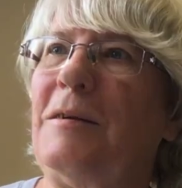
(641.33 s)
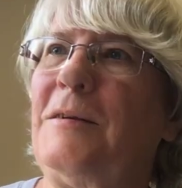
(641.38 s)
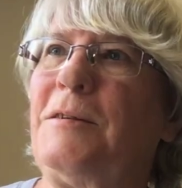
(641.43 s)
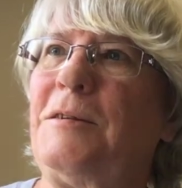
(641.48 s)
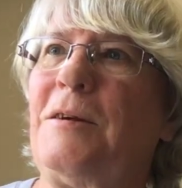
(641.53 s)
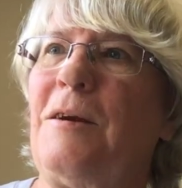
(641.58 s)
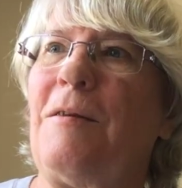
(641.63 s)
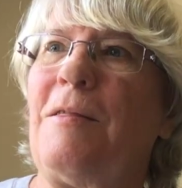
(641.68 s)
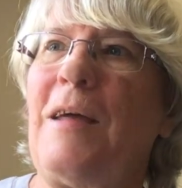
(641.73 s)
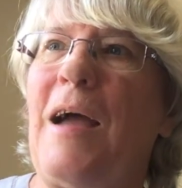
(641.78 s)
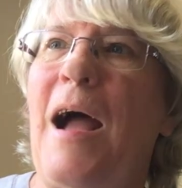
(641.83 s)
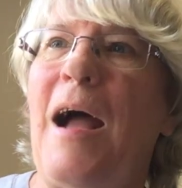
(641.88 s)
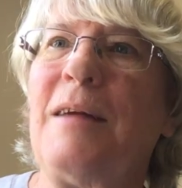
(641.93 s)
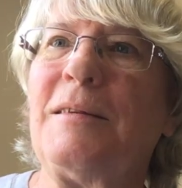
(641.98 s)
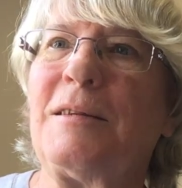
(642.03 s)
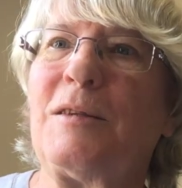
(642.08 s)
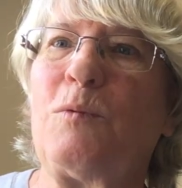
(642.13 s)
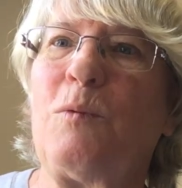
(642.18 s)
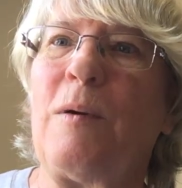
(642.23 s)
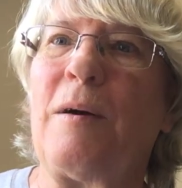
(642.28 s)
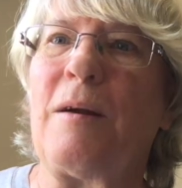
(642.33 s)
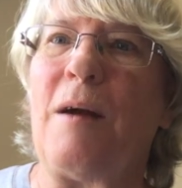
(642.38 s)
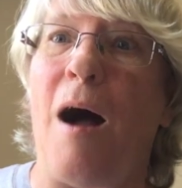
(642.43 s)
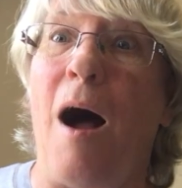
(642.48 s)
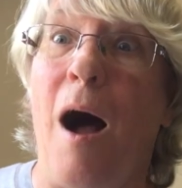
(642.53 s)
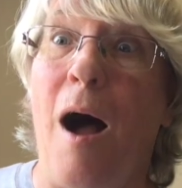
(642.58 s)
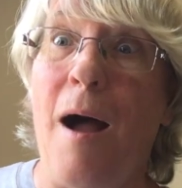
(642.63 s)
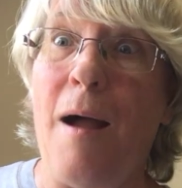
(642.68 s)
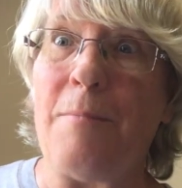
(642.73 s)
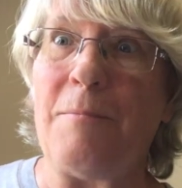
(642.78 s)
so that's what
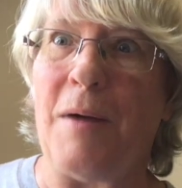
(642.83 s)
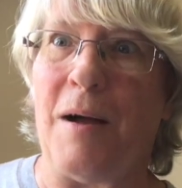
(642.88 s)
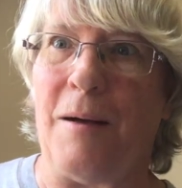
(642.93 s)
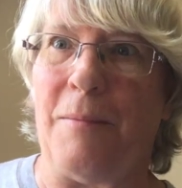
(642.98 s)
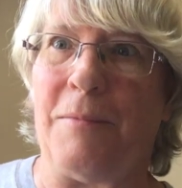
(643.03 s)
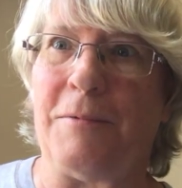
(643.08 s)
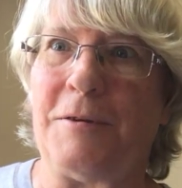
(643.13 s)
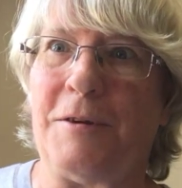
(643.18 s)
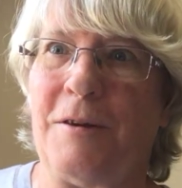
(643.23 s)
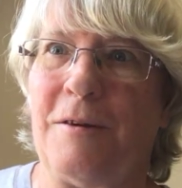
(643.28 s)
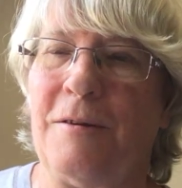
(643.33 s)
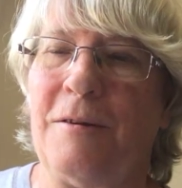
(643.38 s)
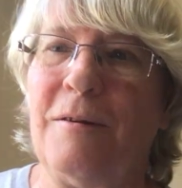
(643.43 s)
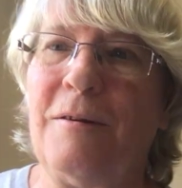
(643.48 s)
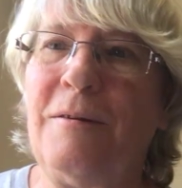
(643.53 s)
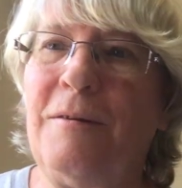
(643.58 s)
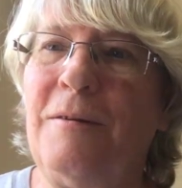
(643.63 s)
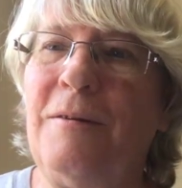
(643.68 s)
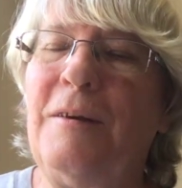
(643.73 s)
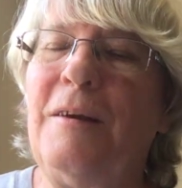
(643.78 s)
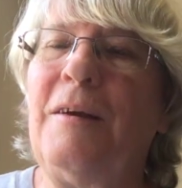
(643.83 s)
I'm up to.